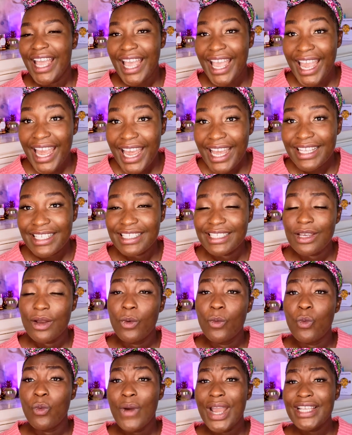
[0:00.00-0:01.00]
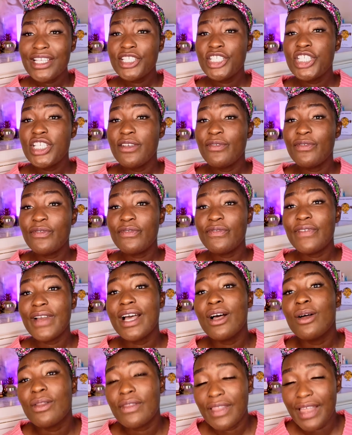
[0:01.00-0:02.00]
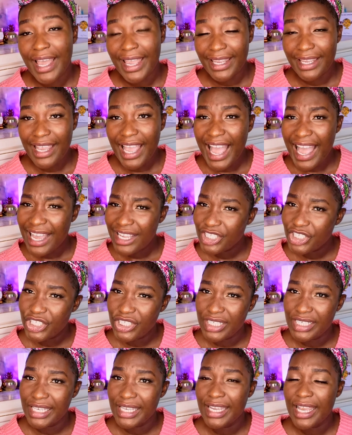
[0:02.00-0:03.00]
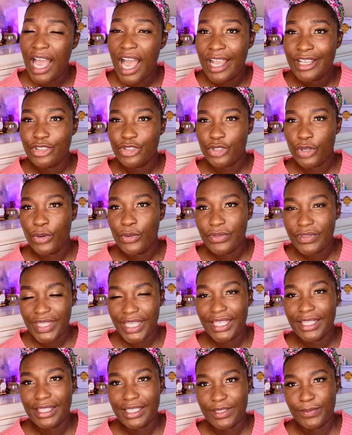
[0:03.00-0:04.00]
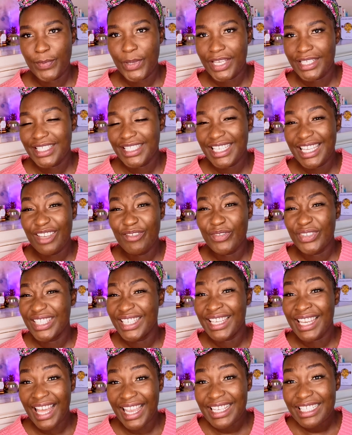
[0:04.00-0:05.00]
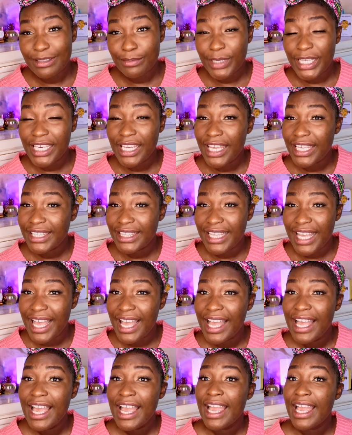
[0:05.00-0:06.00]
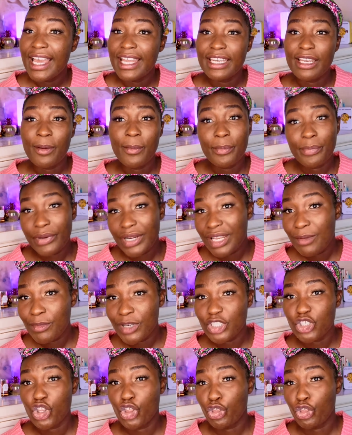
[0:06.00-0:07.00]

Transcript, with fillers: And when she felt like, actually, I don't think this person even likes me like that, and I'm pretty much